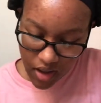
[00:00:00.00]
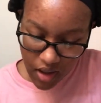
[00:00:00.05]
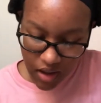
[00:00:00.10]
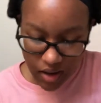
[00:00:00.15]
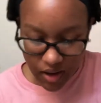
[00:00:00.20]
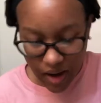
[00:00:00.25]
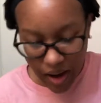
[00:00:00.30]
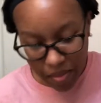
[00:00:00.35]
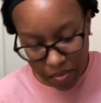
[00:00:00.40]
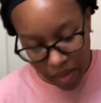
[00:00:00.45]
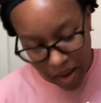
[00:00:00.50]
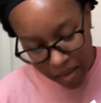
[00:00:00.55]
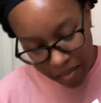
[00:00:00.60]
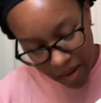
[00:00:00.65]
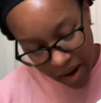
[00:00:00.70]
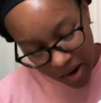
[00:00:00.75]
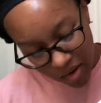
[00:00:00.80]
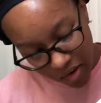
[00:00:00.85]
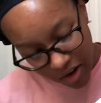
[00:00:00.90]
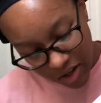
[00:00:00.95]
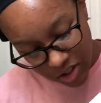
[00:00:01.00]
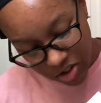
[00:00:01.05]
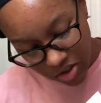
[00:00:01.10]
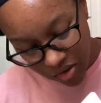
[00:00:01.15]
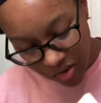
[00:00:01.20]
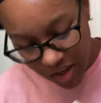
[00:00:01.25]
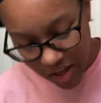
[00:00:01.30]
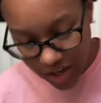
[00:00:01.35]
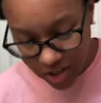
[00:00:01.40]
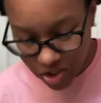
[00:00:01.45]
Not my biracial
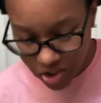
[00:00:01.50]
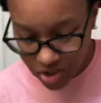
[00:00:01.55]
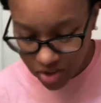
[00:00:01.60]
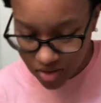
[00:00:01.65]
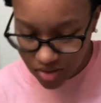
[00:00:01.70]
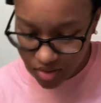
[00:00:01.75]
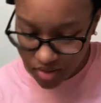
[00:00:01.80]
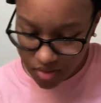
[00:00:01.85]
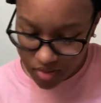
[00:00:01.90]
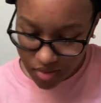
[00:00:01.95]
edges.